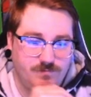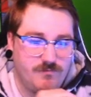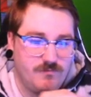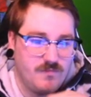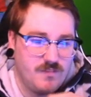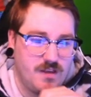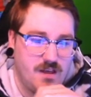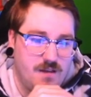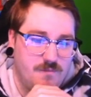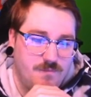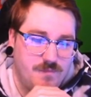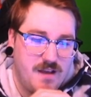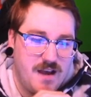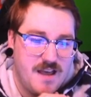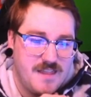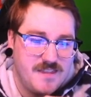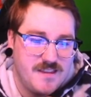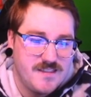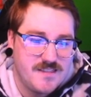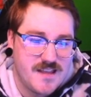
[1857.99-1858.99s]
Okay, I
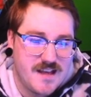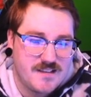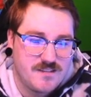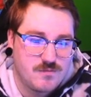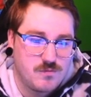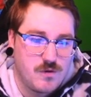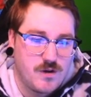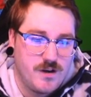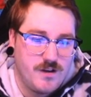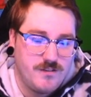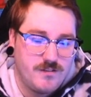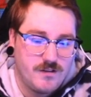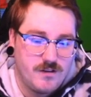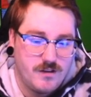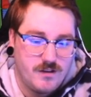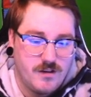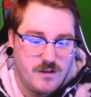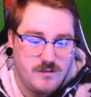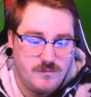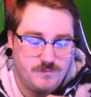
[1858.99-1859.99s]
think that's where he's gonna
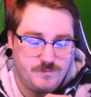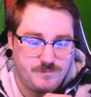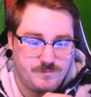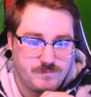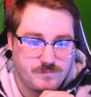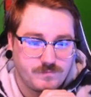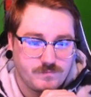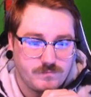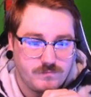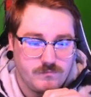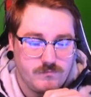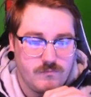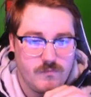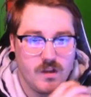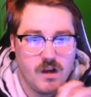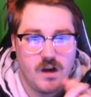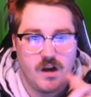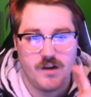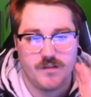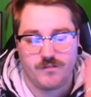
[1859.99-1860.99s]
go.
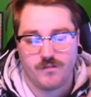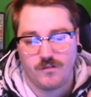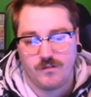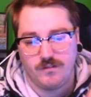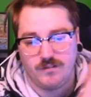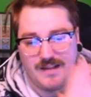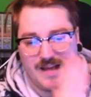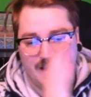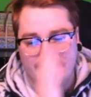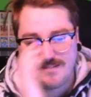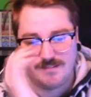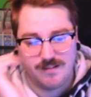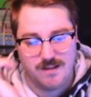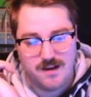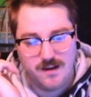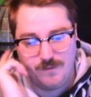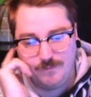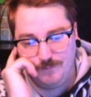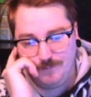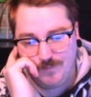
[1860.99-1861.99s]
Alright, so the last
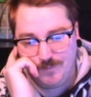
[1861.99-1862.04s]
line.